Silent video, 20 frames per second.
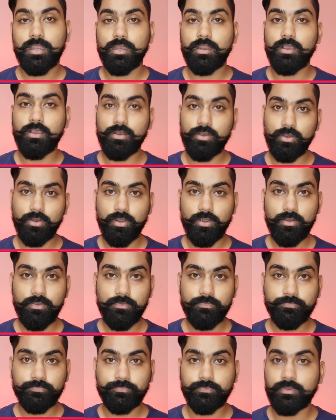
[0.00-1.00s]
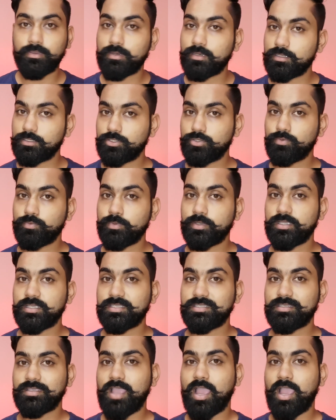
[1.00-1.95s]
Now a lot of resumes